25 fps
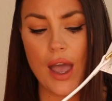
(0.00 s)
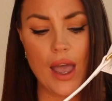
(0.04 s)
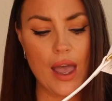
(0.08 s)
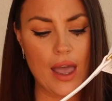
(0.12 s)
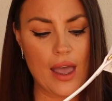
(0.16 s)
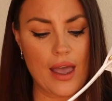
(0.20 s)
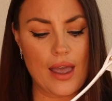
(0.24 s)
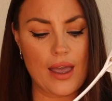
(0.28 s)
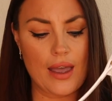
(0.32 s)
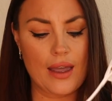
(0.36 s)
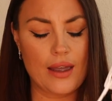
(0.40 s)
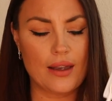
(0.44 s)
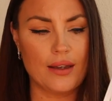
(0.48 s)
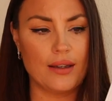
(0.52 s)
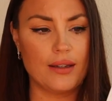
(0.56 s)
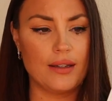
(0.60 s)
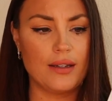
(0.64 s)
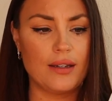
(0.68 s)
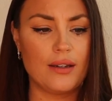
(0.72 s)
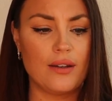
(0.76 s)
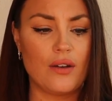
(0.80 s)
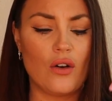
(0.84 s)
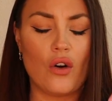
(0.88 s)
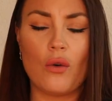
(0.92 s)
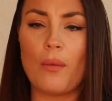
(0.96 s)

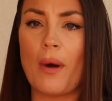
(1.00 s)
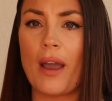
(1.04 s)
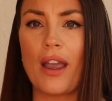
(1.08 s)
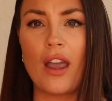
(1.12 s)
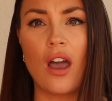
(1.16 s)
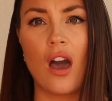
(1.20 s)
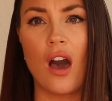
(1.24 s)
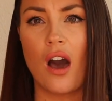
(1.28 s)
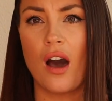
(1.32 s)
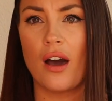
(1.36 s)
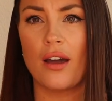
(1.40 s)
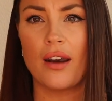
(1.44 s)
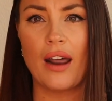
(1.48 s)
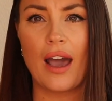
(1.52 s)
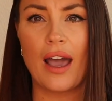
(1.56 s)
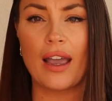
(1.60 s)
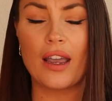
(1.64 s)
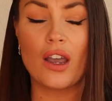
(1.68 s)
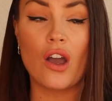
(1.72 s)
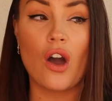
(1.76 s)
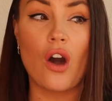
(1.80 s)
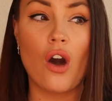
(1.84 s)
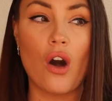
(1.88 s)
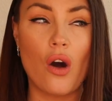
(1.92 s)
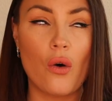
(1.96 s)
And oh my God, I
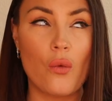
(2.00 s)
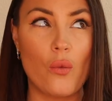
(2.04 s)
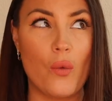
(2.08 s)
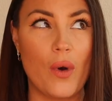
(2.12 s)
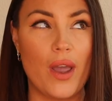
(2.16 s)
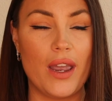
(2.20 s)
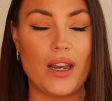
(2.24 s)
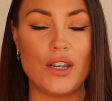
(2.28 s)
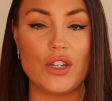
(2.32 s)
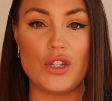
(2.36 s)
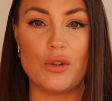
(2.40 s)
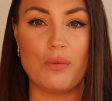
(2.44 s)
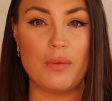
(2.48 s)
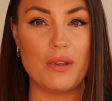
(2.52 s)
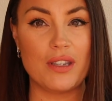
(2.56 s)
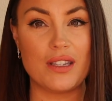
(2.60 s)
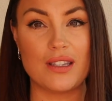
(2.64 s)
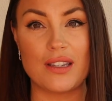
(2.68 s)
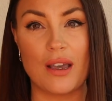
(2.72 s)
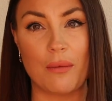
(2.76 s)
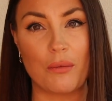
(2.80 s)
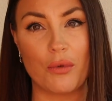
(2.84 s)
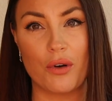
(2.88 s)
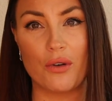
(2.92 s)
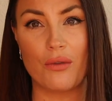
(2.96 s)
can't wait to be
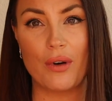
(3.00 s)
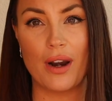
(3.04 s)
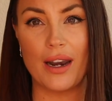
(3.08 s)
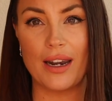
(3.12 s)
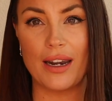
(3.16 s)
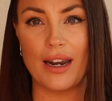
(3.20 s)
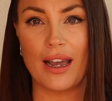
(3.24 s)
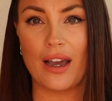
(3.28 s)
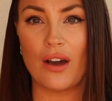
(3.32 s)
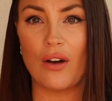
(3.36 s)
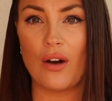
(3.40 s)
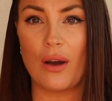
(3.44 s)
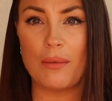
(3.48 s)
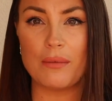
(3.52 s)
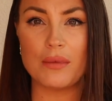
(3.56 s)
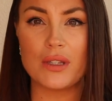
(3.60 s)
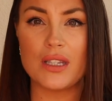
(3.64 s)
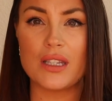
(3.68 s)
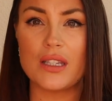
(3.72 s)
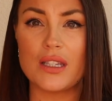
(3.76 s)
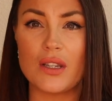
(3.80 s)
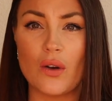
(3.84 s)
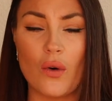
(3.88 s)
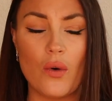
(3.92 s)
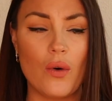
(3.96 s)
summer right now. I'm
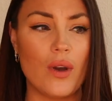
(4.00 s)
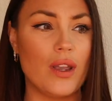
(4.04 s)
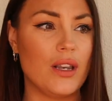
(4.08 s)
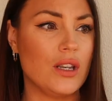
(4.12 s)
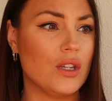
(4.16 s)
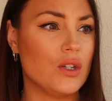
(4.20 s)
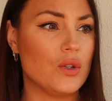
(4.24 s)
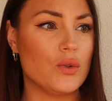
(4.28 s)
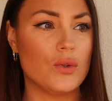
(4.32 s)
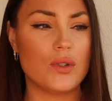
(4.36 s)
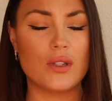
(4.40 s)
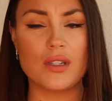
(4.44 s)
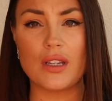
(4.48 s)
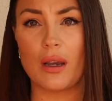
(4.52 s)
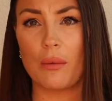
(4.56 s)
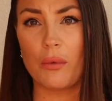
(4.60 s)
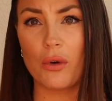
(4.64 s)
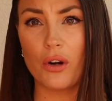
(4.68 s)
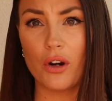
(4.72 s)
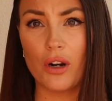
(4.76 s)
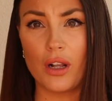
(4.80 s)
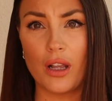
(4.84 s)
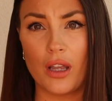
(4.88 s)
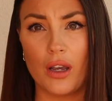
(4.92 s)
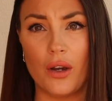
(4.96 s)
so into
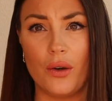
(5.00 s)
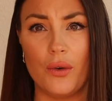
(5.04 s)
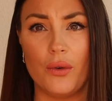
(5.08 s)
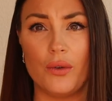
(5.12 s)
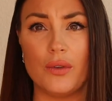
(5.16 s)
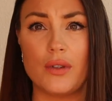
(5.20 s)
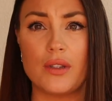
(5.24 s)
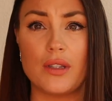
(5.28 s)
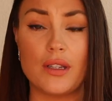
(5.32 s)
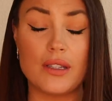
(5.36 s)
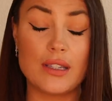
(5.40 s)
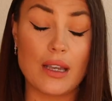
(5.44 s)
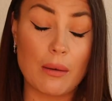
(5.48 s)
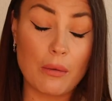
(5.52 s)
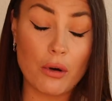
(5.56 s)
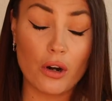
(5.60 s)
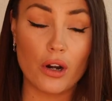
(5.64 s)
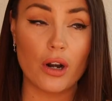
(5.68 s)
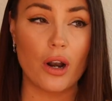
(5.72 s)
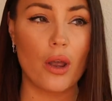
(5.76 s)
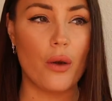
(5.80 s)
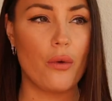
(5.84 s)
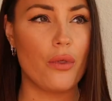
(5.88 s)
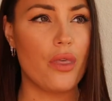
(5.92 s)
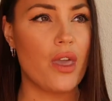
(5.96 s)
summer clothes, summer
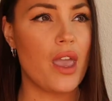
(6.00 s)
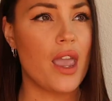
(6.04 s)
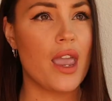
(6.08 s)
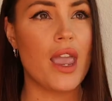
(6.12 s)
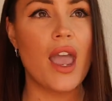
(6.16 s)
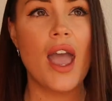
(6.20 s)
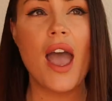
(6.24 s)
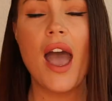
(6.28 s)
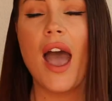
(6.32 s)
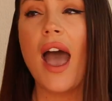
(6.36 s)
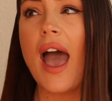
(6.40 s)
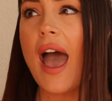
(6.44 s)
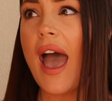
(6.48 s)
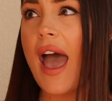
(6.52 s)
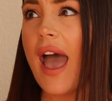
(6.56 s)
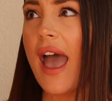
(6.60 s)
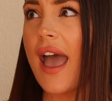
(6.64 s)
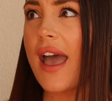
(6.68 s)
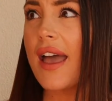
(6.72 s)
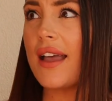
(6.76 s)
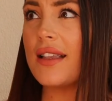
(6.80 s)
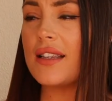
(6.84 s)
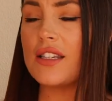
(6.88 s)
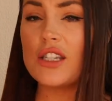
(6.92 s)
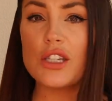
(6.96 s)
clothing
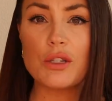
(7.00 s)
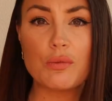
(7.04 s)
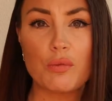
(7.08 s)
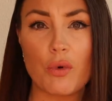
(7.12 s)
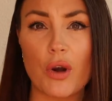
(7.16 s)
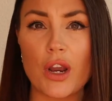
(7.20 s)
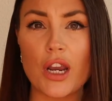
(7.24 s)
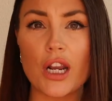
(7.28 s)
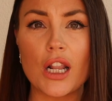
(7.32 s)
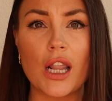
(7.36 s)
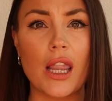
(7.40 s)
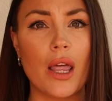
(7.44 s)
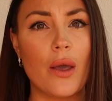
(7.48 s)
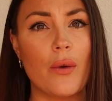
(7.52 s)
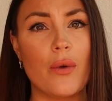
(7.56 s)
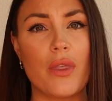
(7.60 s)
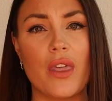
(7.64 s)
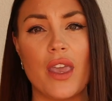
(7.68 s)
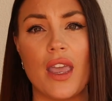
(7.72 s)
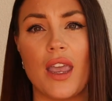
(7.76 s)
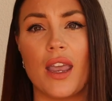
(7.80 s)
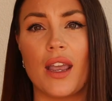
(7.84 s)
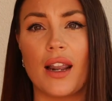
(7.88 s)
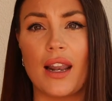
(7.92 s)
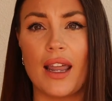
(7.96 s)
and spring
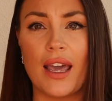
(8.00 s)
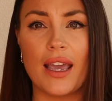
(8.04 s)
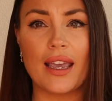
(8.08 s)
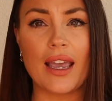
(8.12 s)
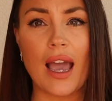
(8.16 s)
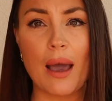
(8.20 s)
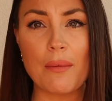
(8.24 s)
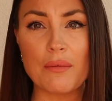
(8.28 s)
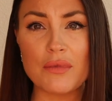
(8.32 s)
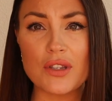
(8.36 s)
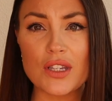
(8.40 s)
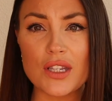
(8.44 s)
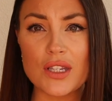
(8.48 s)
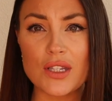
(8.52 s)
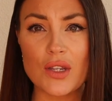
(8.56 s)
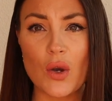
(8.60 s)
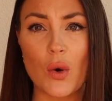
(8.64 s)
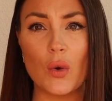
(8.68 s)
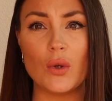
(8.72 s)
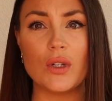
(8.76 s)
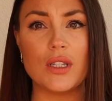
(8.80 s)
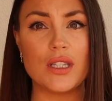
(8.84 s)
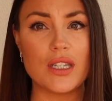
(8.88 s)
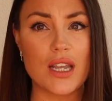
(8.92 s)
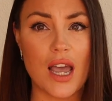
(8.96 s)
clothing. Like, I'm
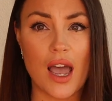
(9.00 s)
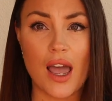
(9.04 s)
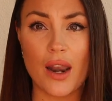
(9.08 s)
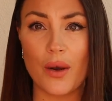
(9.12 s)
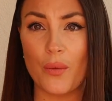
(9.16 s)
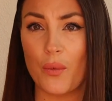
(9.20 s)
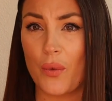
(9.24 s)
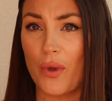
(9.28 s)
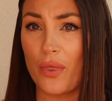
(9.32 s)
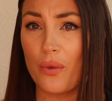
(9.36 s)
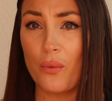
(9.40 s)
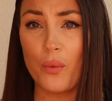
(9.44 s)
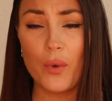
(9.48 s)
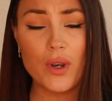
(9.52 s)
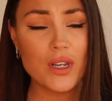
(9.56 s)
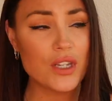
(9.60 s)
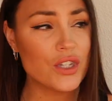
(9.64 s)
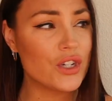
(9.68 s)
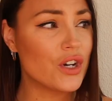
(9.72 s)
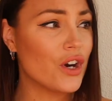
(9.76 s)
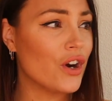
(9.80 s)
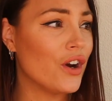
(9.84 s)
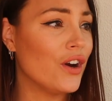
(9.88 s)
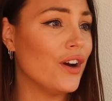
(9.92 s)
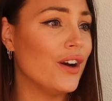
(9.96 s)
so done with
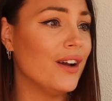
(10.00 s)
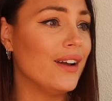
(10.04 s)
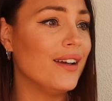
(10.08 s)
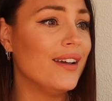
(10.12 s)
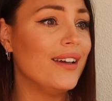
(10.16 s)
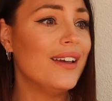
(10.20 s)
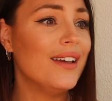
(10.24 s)
winter.